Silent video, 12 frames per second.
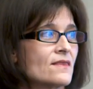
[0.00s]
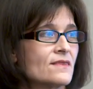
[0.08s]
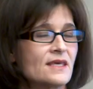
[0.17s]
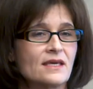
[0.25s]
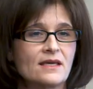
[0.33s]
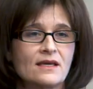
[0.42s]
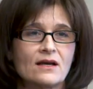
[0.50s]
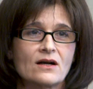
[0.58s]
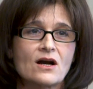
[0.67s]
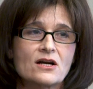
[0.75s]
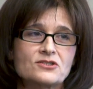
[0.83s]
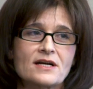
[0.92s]
the
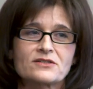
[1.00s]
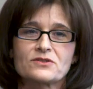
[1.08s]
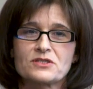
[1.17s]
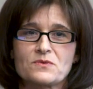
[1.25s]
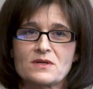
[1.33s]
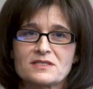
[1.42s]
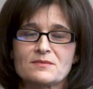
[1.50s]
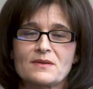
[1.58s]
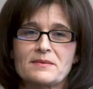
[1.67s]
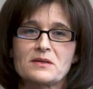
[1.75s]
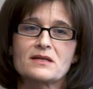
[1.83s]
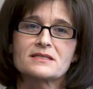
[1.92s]
contractor just wants to
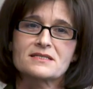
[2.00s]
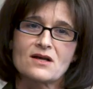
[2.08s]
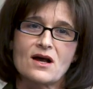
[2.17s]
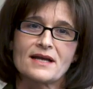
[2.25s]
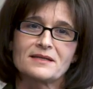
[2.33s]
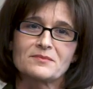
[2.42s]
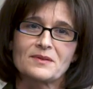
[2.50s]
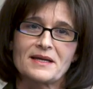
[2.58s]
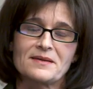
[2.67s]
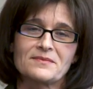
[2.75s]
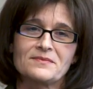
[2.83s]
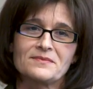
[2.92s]
blame it on design and
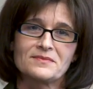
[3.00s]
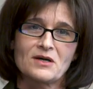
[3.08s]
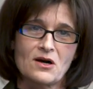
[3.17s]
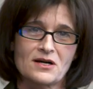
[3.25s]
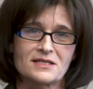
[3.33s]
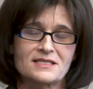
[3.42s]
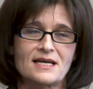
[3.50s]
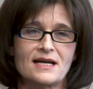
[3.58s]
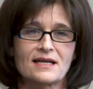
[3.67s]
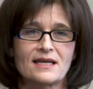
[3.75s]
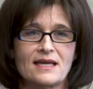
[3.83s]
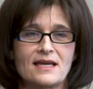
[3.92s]
blame the
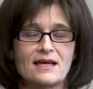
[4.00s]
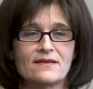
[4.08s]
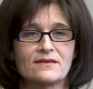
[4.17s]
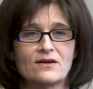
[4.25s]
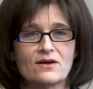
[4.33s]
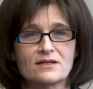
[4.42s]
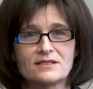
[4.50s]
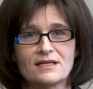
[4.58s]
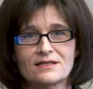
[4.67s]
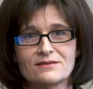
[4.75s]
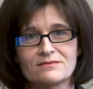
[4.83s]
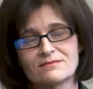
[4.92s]
architect, and the
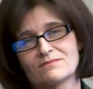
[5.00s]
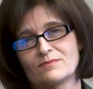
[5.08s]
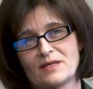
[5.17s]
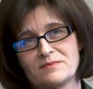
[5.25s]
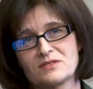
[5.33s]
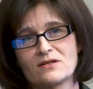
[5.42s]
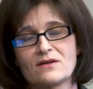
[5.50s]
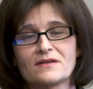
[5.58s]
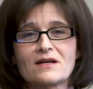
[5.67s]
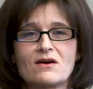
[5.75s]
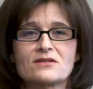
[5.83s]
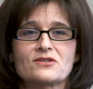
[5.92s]
architect blames it on
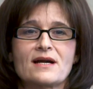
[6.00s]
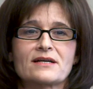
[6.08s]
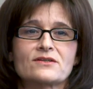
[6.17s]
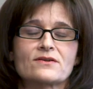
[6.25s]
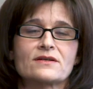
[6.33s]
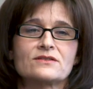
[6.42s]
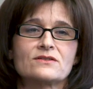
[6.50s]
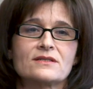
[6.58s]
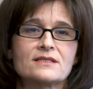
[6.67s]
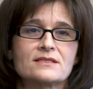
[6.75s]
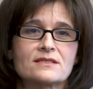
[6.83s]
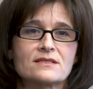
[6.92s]
the contractor, and you
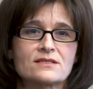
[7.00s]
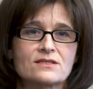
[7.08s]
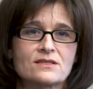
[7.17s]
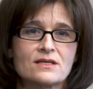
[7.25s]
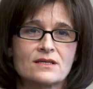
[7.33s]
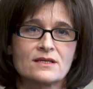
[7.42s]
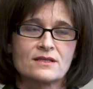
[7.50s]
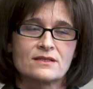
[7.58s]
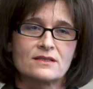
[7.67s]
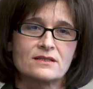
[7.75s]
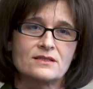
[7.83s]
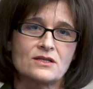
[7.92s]
get into this,
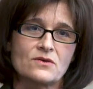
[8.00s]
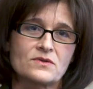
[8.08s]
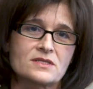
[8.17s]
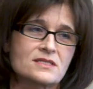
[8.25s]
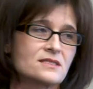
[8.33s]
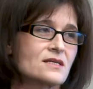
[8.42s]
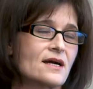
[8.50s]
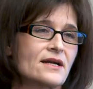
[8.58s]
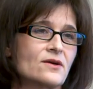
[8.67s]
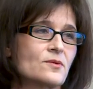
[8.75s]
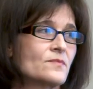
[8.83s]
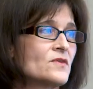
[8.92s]
this
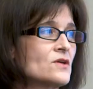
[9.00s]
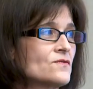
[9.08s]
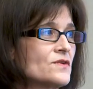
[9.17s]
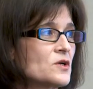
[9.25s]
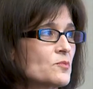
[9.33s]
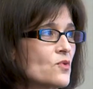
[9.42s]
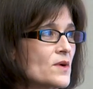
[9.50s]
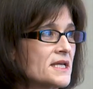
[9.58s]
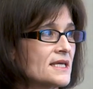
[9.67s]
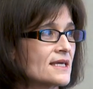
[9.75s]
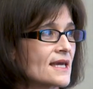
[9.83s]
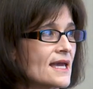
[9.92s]
entire finger
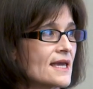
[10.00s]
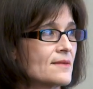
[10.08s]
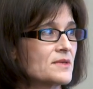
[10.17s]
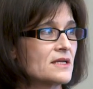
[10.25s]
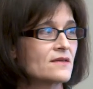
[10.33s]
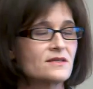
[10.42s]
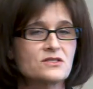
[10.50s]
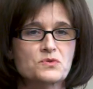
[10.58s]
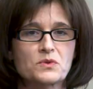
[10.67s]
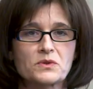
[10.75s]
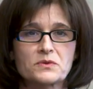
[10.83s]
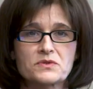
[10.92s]
pointing game, and nothing's
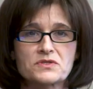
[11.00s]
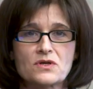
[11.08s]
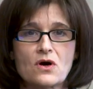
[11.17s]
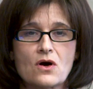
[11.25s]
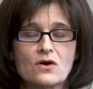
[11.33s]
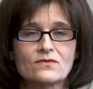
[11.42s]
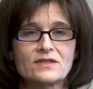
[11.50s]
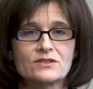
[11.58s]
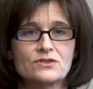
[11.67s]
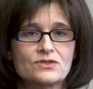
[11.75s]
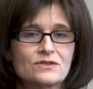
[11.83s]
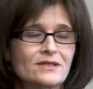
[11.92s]
really resolved.
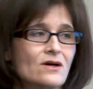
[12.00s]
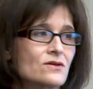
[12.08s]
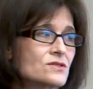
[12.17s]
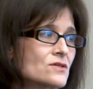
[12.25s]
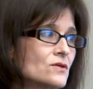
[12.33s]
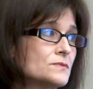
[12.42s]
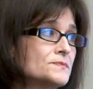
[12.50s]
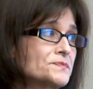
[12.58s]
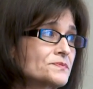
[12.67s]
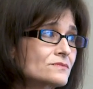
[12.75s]
And usually also,